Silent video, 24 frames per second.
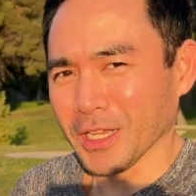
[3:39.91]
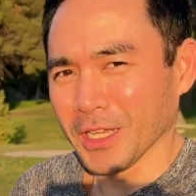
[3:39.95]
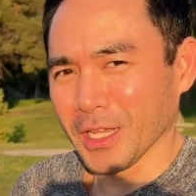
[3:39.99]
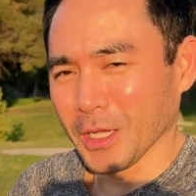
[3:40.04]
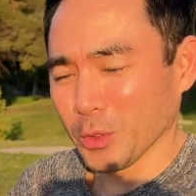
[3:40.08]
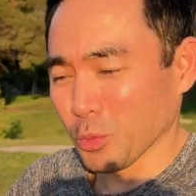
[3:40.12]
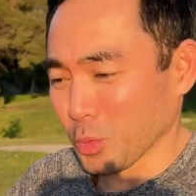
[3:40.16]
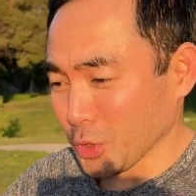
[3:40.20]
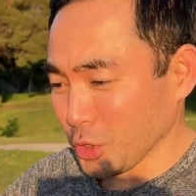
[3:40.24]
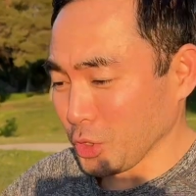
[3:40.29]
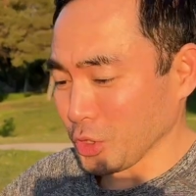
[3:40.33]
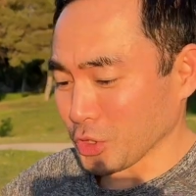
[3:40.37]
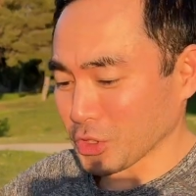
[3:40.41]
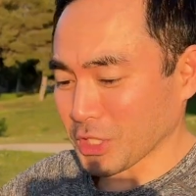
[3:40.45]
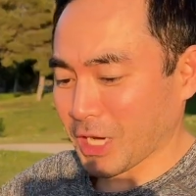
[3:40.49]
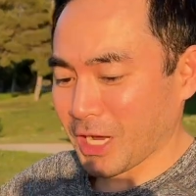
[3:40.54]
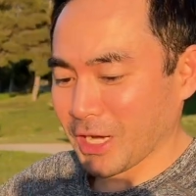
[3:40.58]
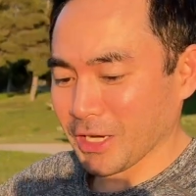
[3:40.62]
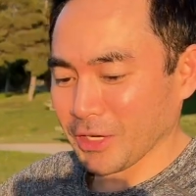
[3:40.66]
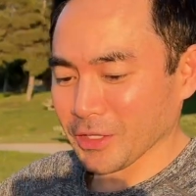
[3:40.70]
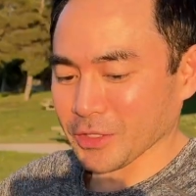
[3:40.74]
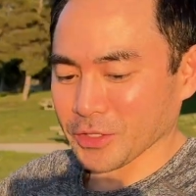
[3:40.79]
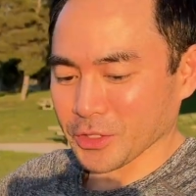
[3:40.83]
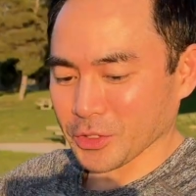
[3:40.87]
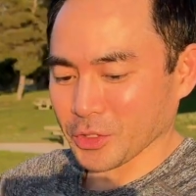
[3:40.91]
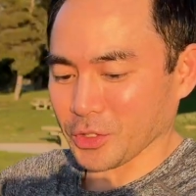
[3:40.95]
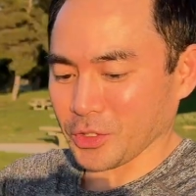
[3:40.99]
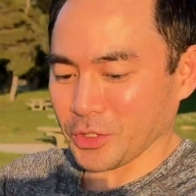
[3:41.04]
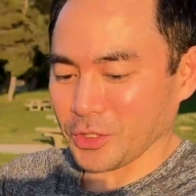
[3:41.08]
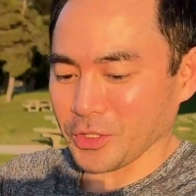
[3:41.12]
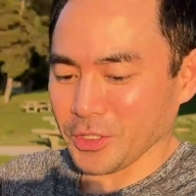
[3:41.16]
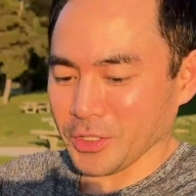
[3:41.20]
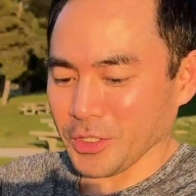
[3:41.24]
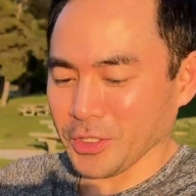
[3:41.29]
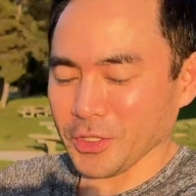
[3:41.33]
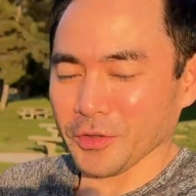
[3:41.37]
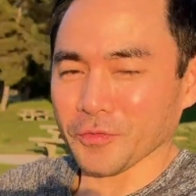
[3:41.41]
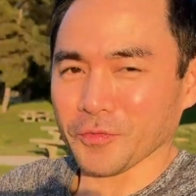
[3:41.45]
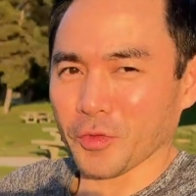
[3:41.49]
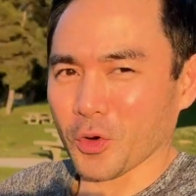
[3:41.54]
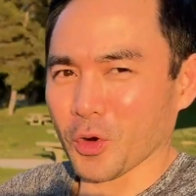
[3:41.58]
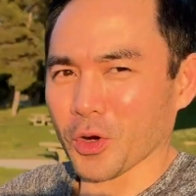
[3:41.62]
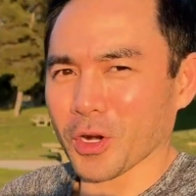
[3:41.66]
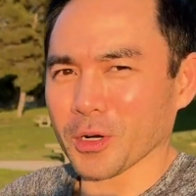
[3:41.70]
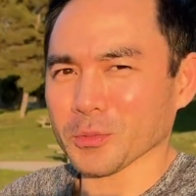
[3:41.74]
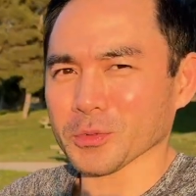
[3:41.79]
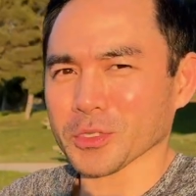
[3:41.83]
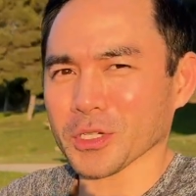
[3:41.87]
And when you're tired, cause your
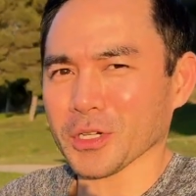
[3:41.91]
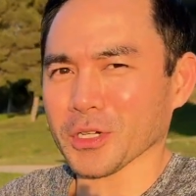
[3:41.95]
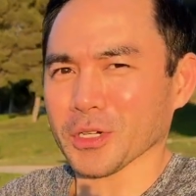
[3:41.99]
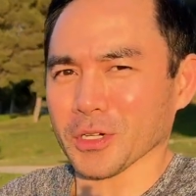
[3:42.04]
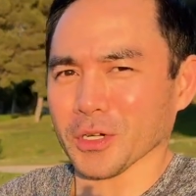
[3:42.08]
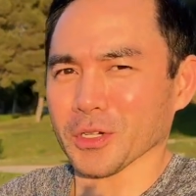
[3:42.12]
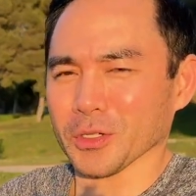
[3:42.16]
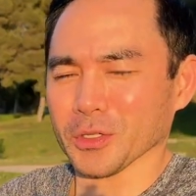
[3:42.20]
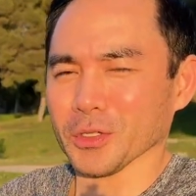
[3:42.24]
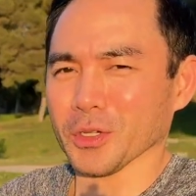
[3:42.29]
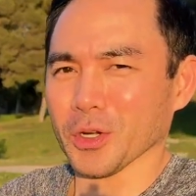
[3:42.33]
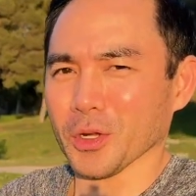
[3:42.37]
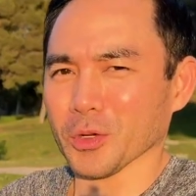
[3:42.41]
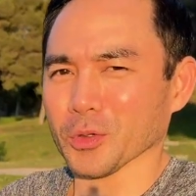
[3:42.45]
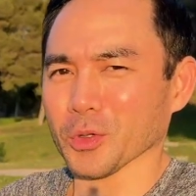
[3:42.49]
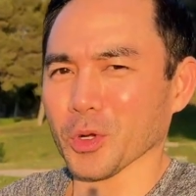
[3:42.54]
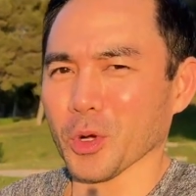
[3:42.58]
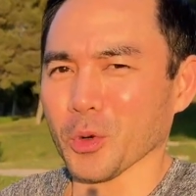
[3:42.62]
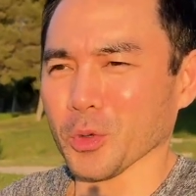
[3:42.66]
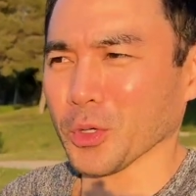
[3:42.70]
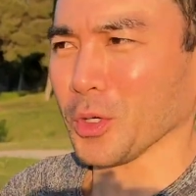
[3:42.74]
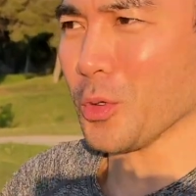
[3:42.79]
forearms are, you know, going